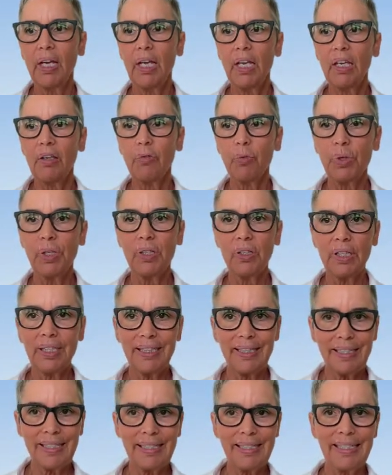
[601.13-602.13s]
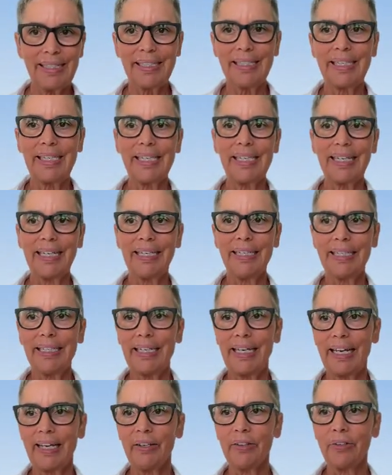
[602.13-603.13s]
If we look at the 6 key
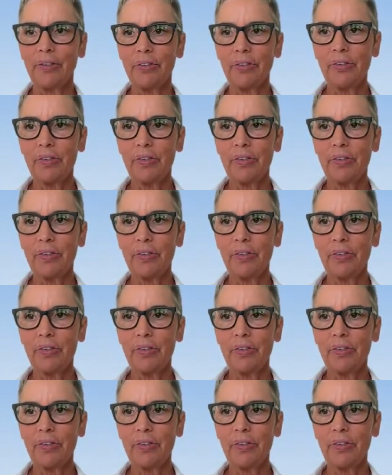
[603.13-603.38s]
indicators,